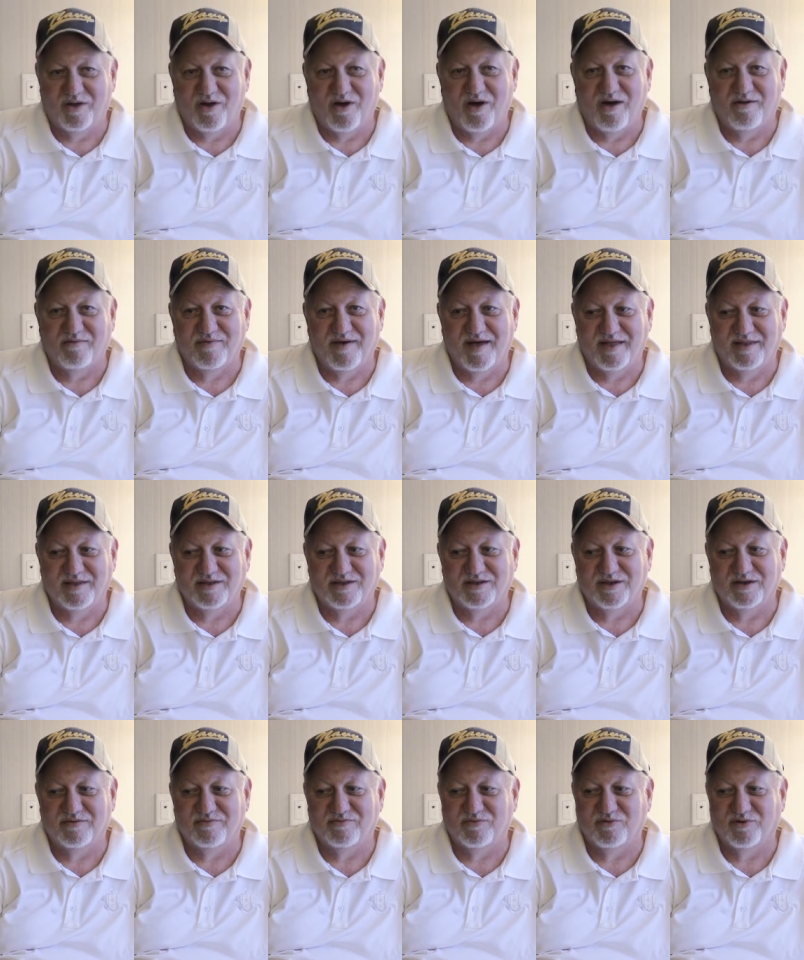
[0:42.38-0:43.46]
an all
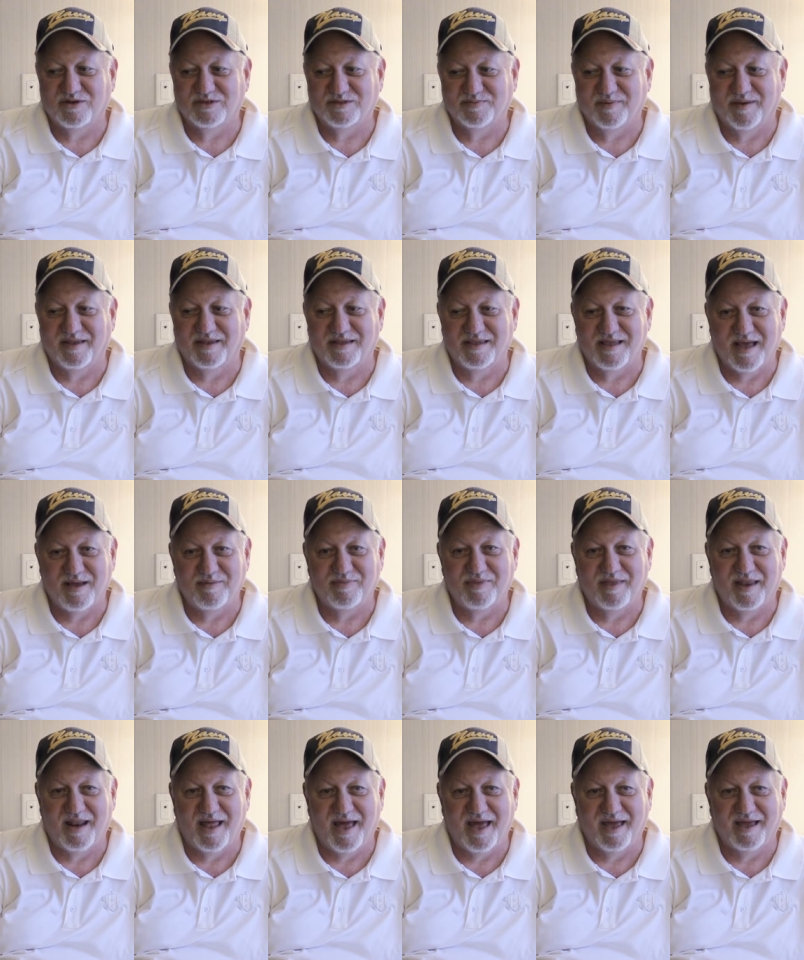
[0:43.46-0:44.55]
volunteer force by the time
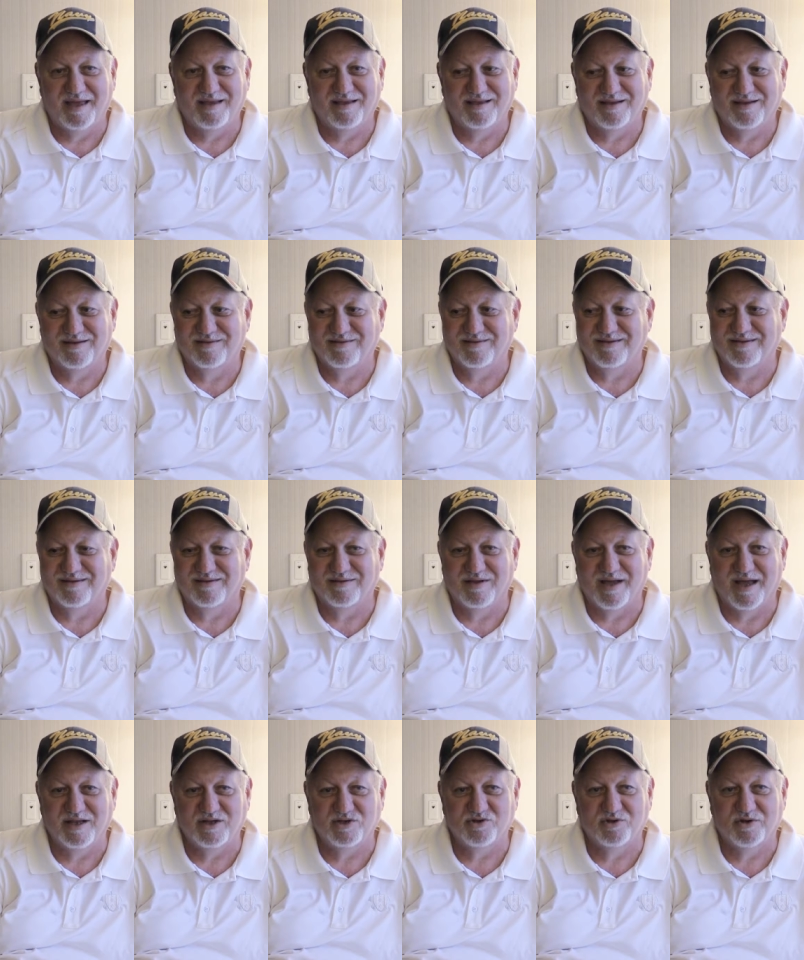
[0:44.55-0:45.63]
that I
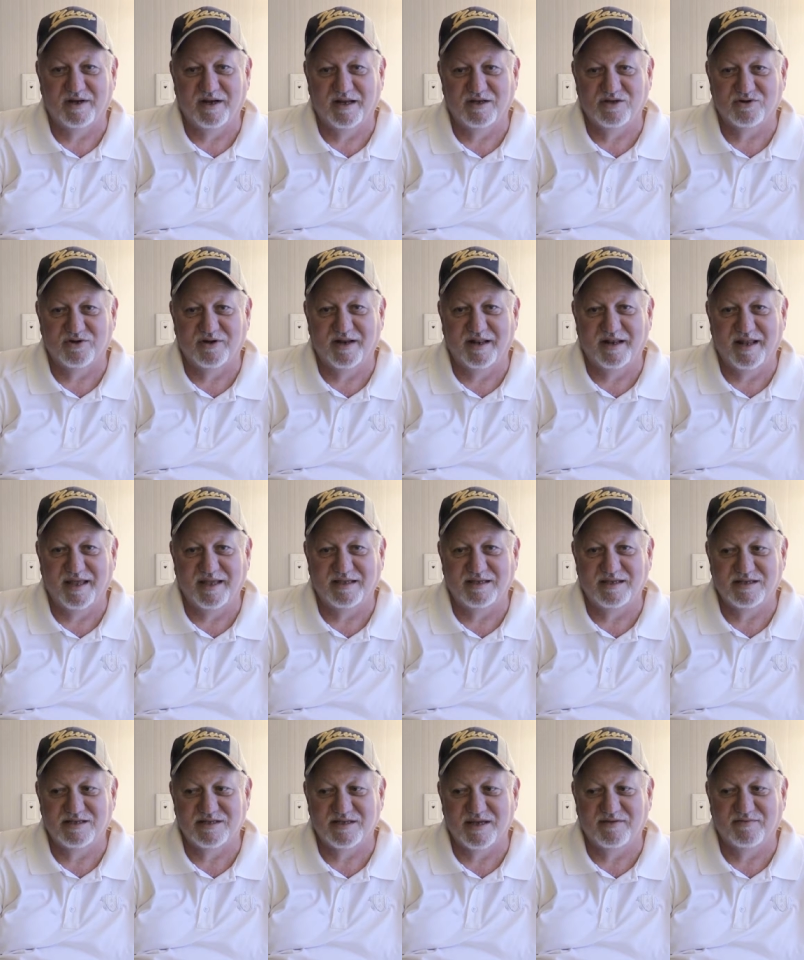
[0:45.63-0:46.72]
I joined. I joined in
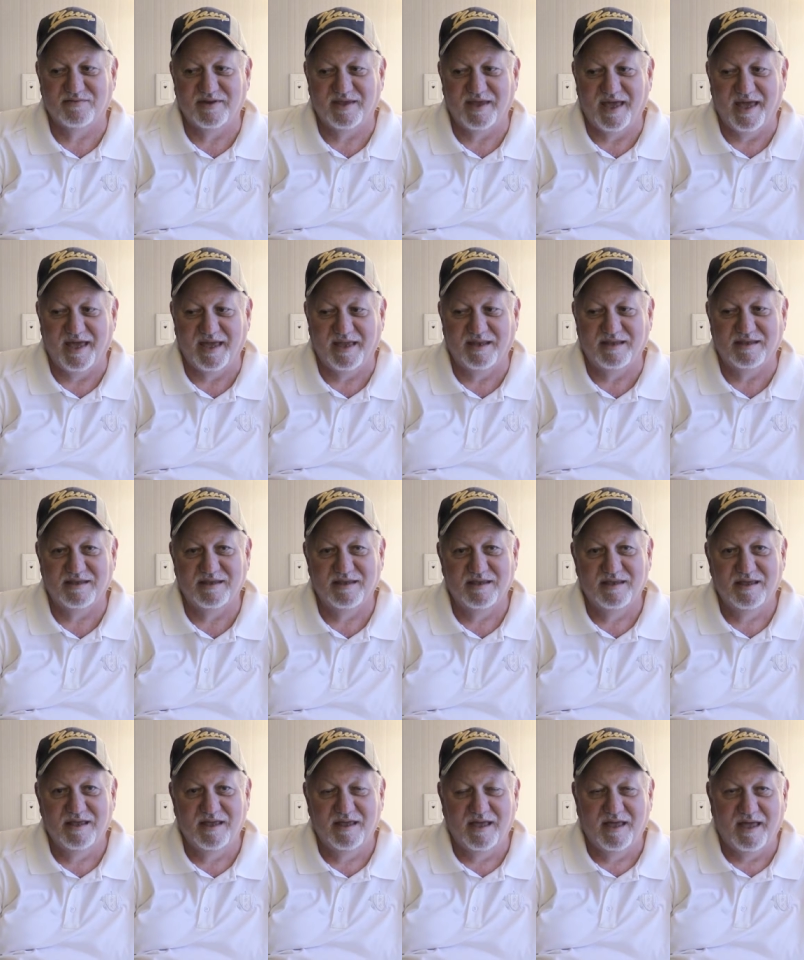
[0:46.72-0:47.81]

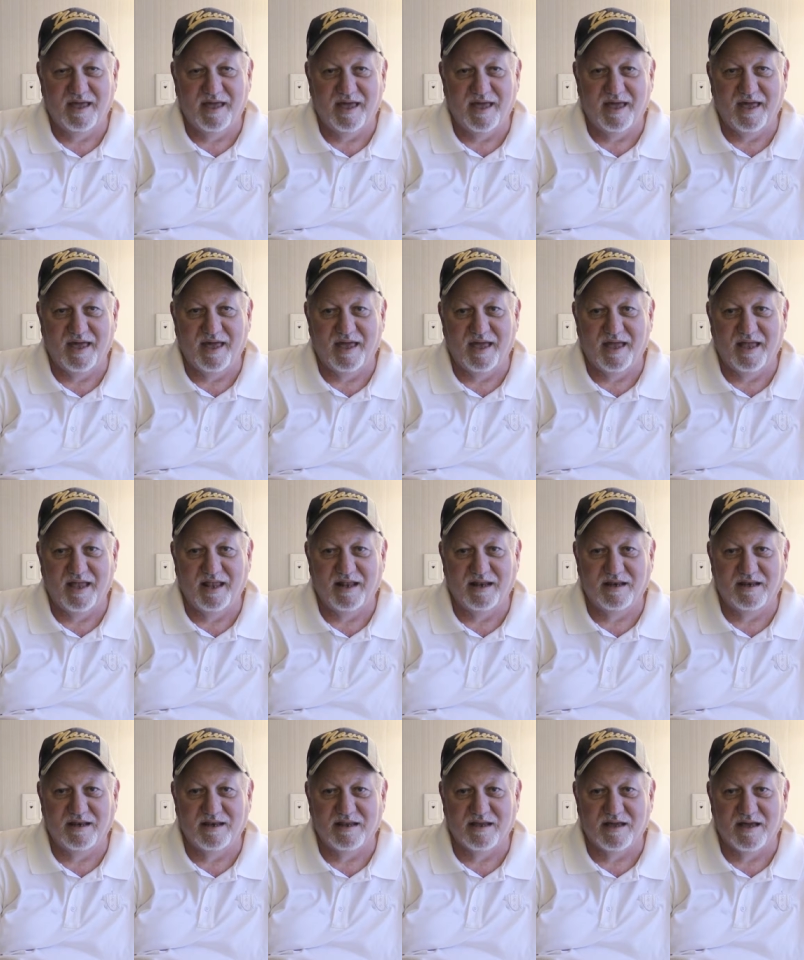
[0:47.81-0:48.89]
1978,
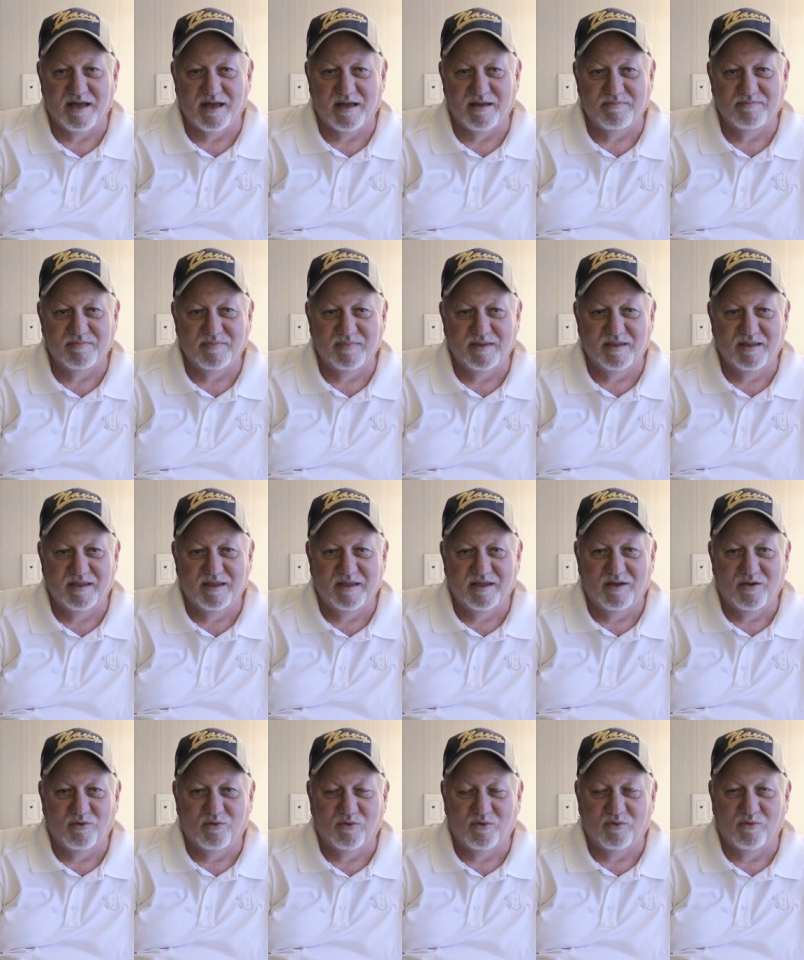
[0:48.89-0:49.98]
and uh,
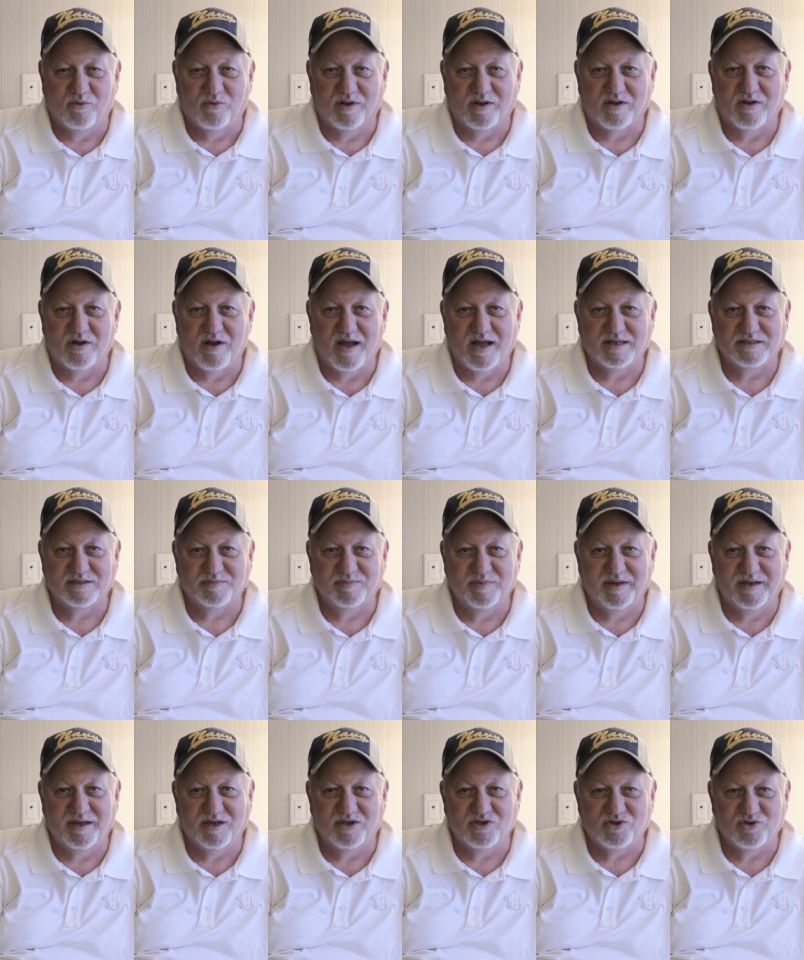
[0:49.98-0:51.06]
what caused
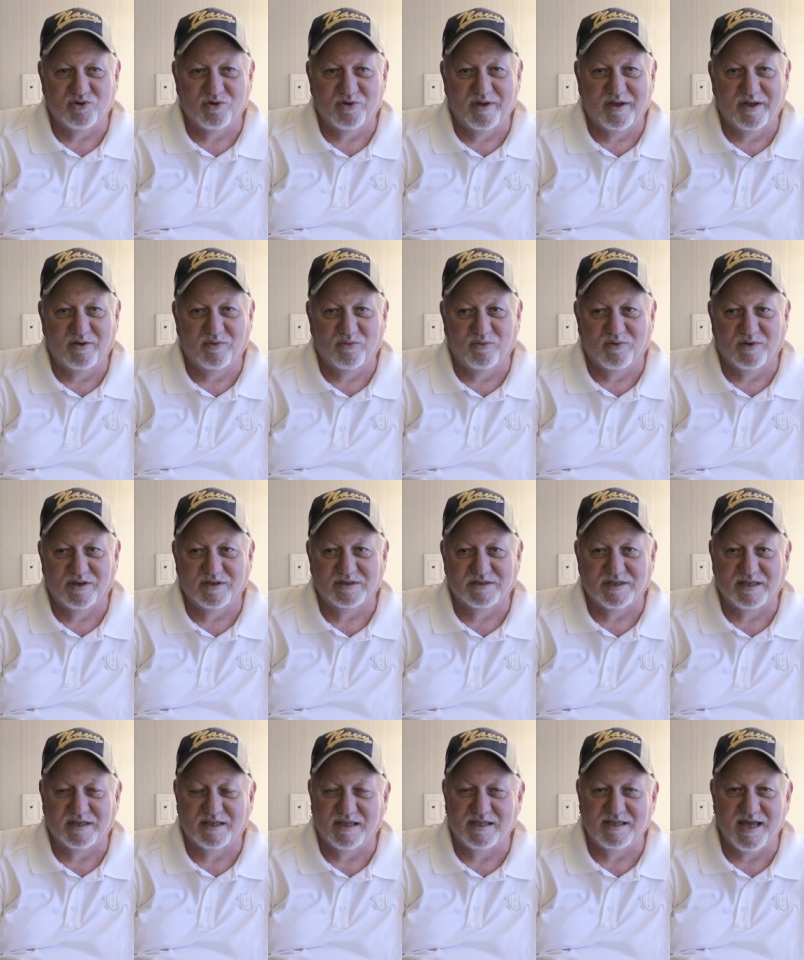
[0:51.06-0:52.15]
me to join was
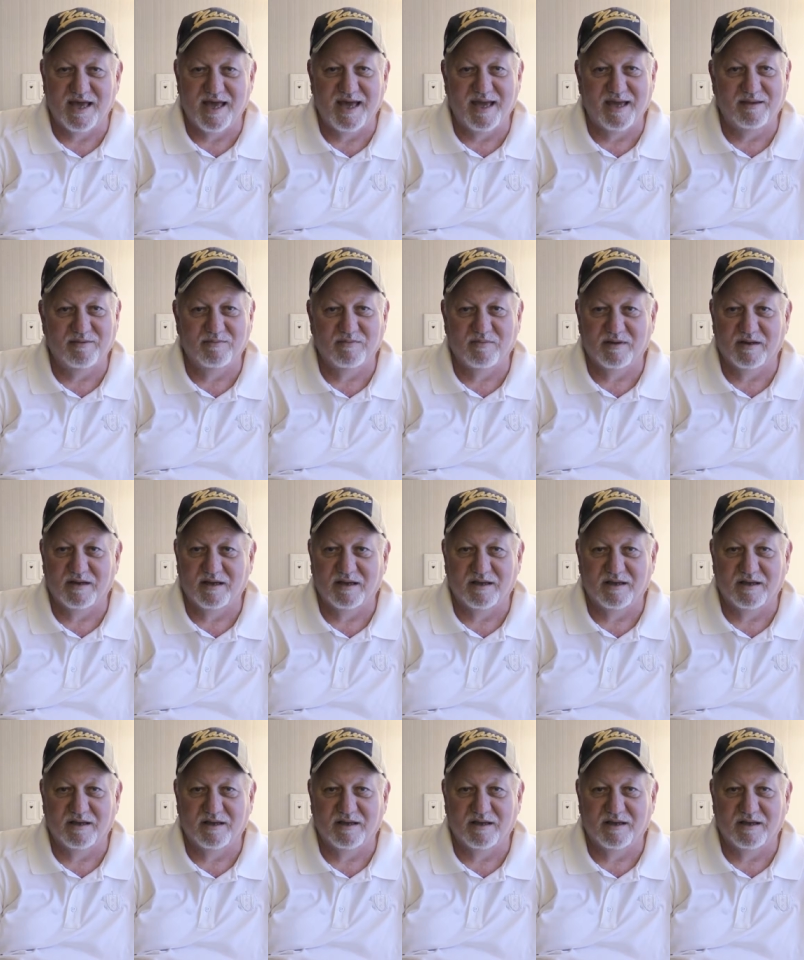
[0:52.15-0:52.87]
at the time.